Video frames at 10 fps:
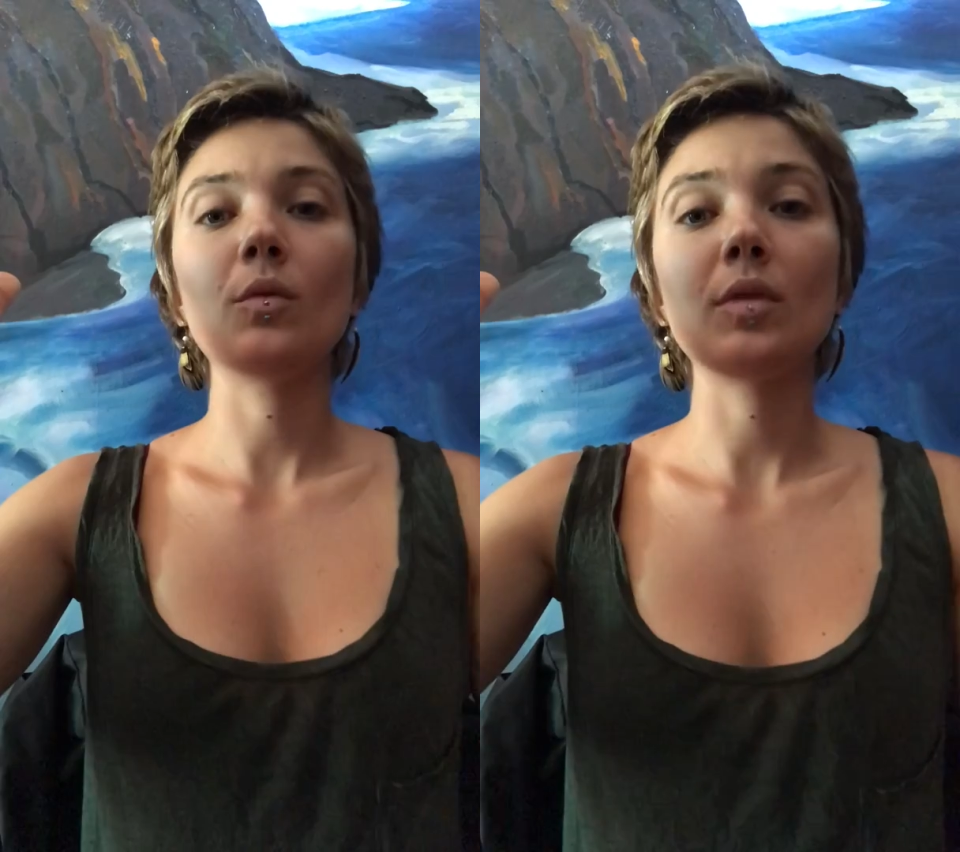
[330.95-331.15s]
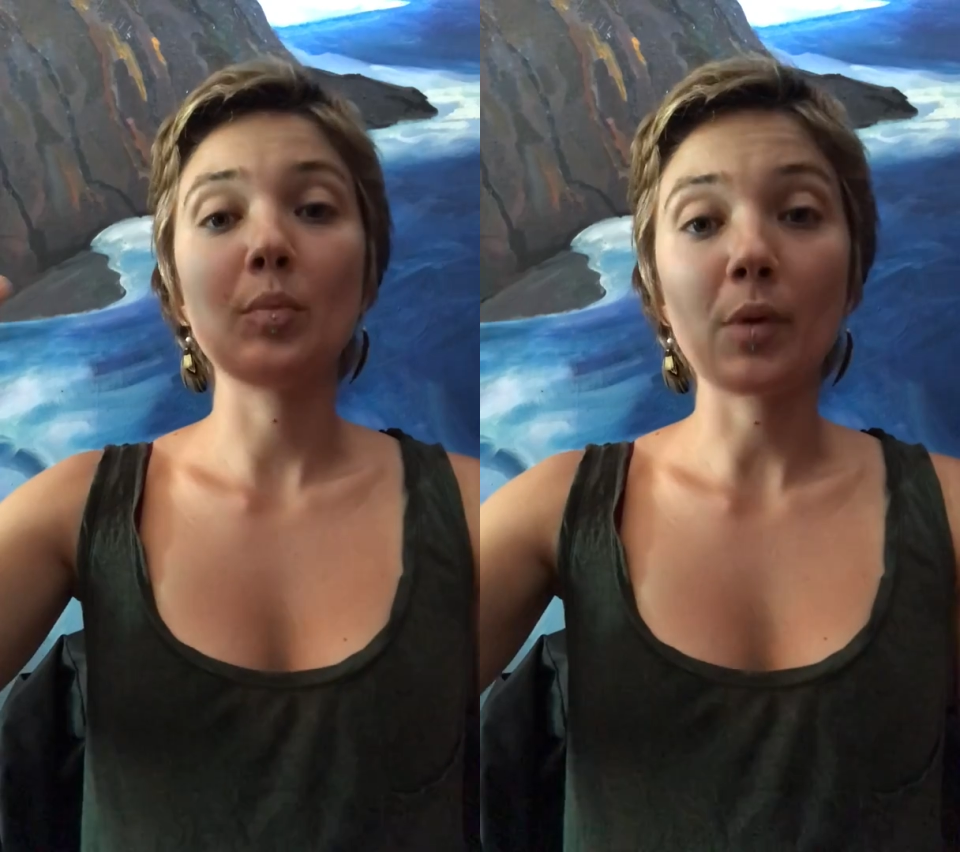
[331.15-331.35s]

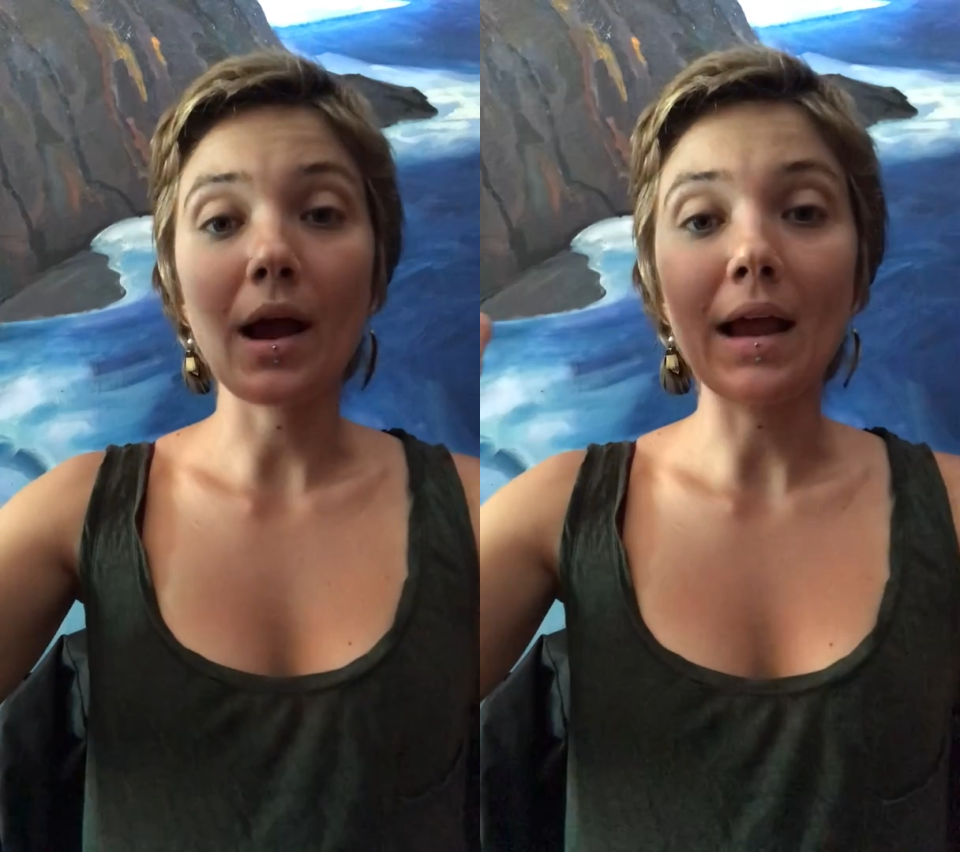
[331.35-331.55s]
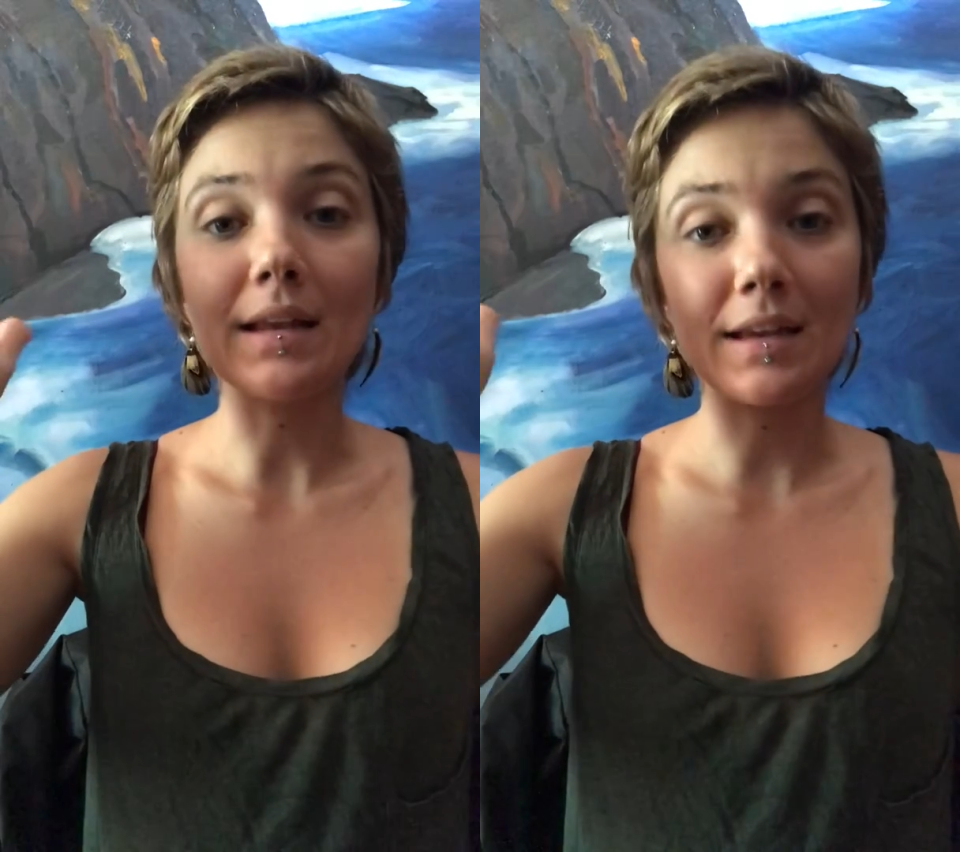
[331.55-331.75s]
the
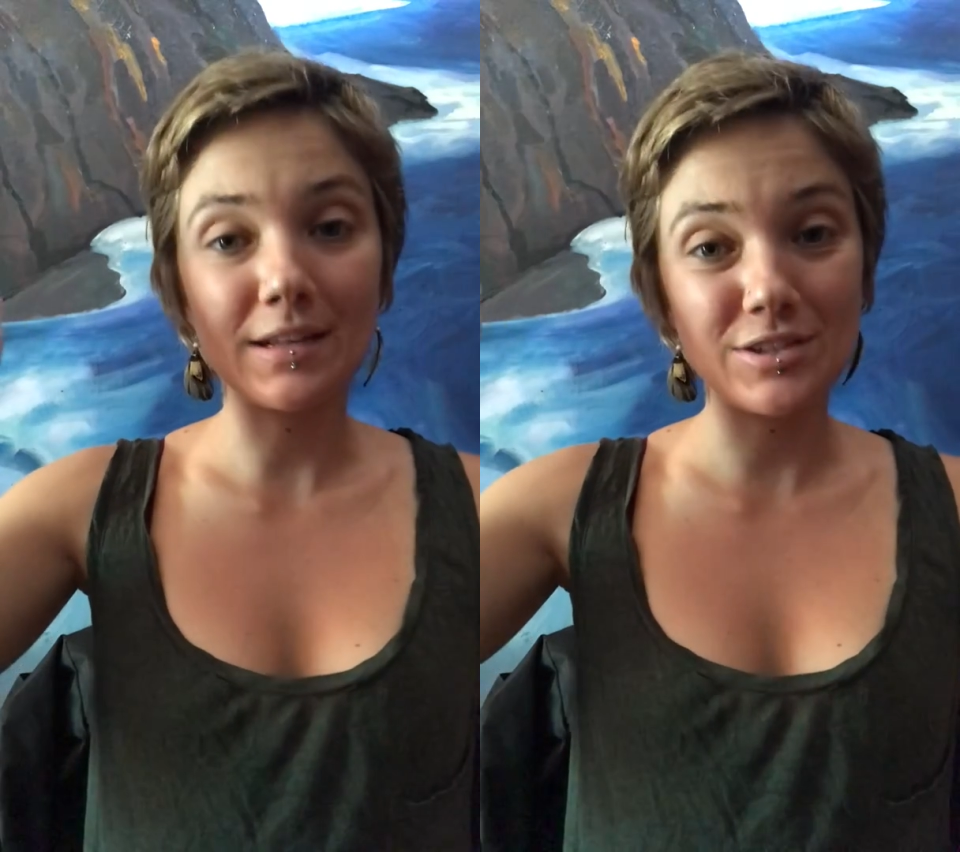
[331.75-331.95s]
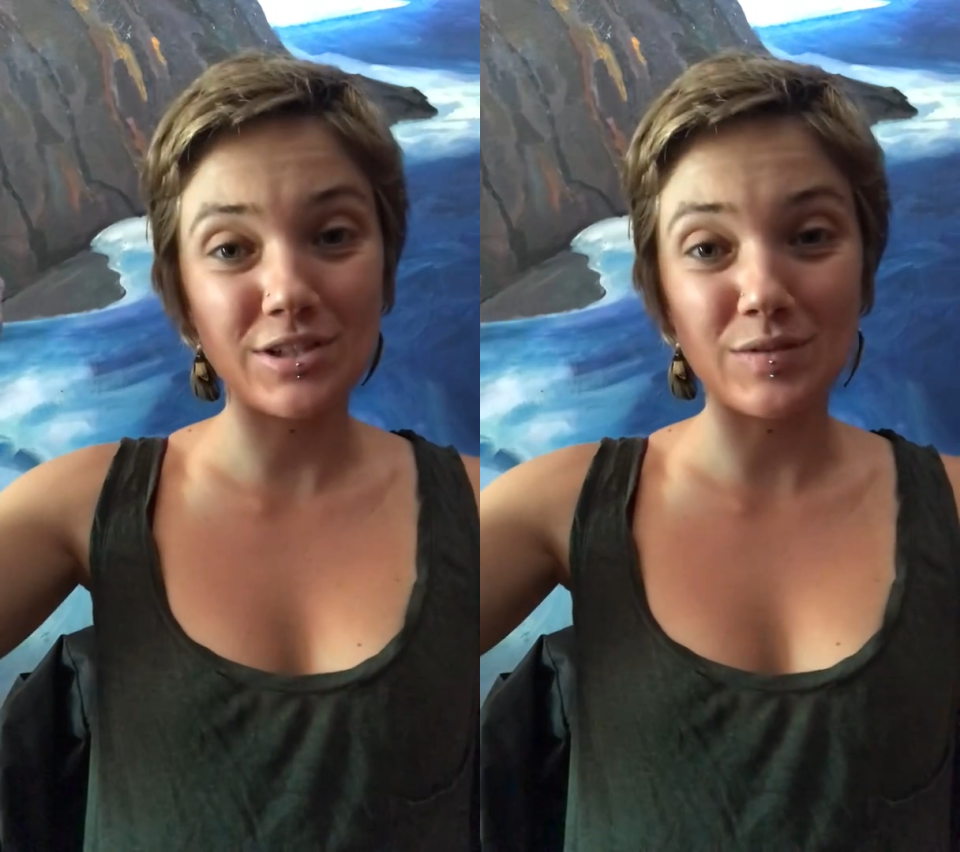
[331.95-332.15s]
brain
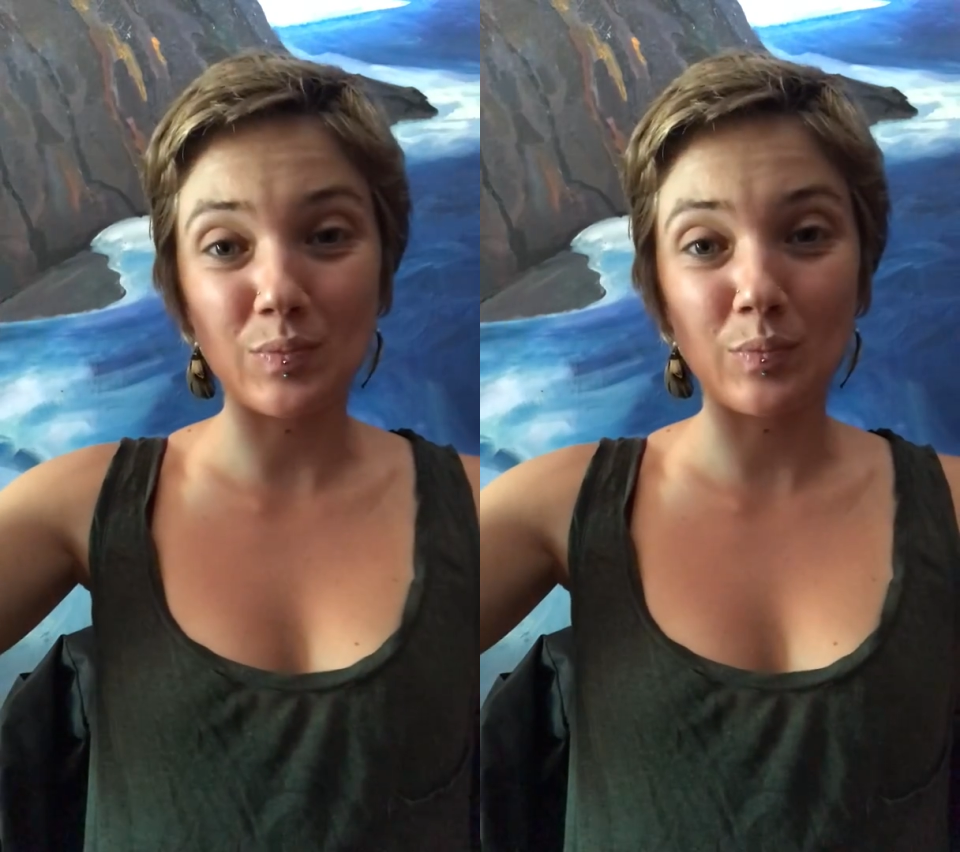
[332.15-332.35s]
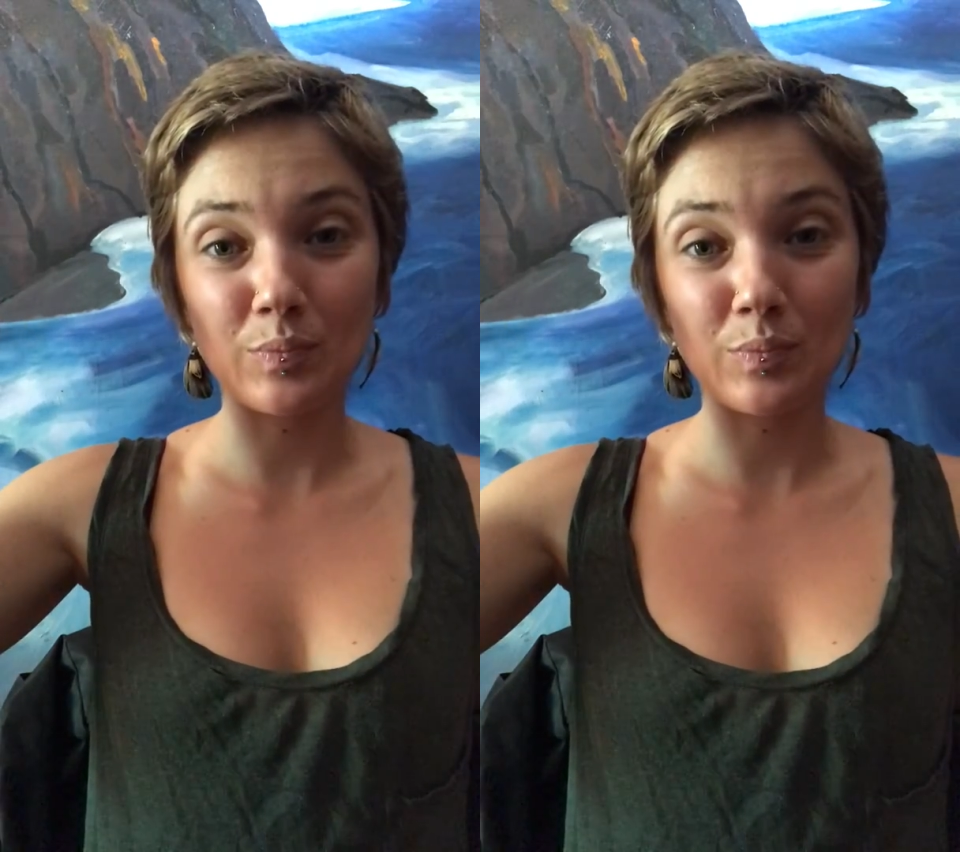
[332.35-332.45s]
can just